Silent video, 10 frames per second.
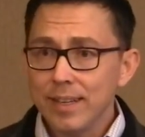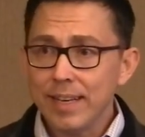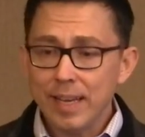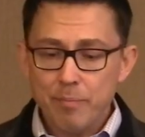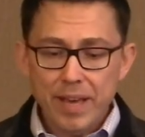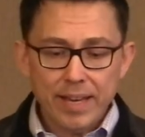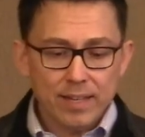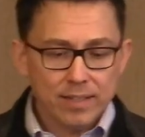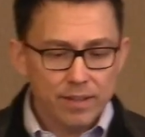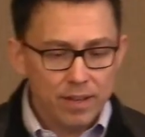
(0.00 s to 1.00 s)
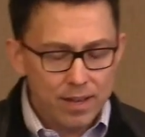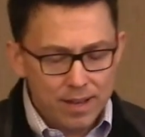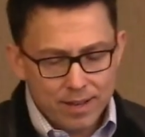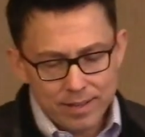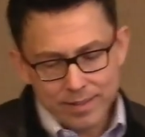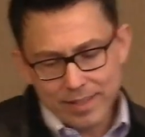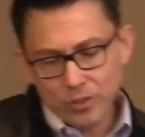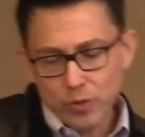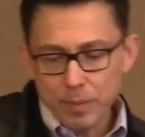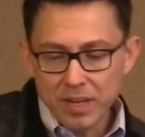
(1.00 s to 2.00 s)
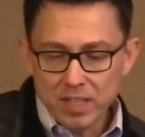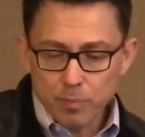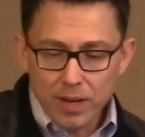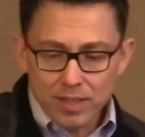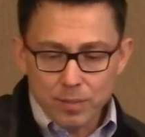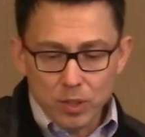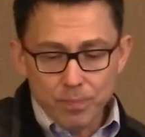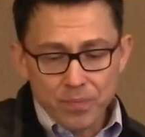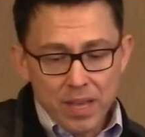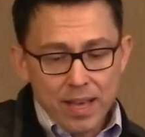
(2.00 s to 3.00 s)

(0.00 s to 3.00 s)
Again, make it as a, uh, as streamlined as possible.